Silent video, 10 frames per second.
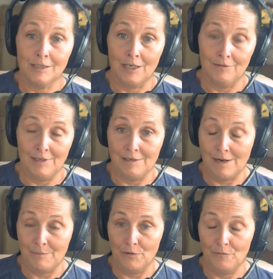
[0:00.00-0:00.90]
on the
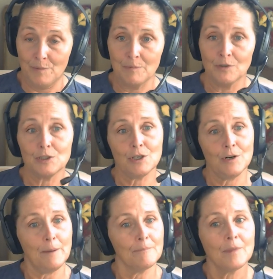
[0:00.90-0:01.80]
number of people that showed
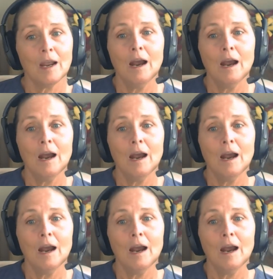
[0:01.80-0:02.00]
up,